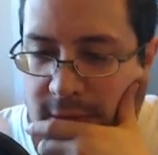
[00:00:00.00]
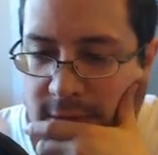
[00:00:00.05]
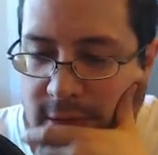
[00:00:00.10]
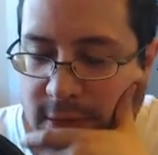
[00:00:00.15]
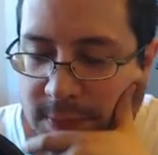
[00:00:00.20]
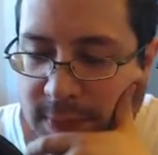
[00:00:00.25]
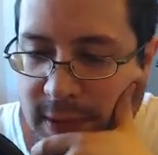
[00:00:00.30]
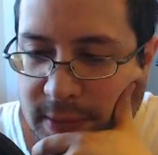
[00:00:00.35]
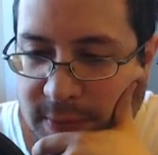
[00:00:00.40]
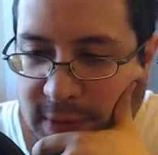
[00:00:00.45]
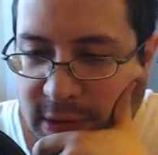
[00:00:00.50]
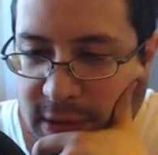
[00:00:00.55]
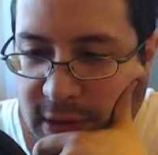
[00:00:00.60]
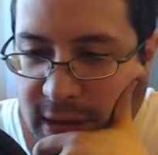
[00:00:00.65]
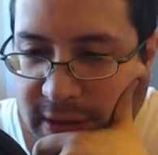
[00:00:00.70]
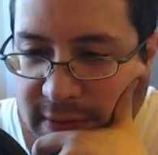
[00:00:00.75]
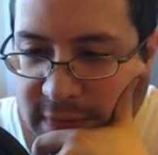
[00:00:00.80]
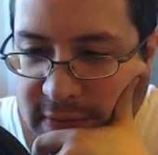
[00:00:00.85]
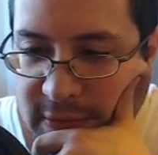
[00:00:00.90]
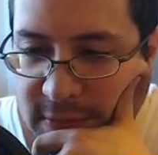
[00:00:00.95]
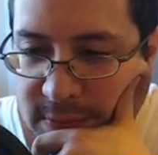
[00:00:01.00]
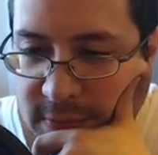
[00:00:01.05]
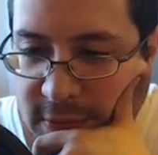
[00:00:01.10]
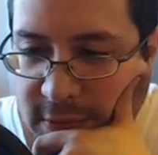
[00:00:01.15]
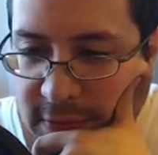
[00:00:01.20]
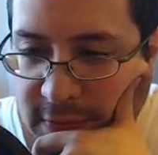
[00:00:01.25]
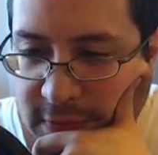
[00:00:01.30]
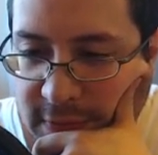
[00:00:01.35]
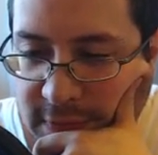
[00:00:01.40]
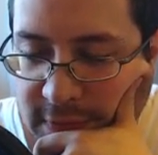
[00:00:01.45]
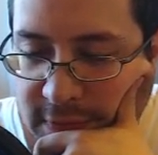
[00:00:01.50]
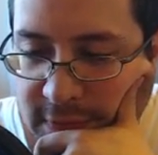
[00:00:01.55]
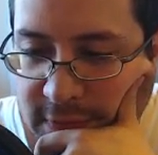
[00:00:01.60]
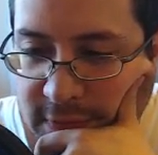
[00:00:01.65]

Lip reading: No, but I mean, you have to move.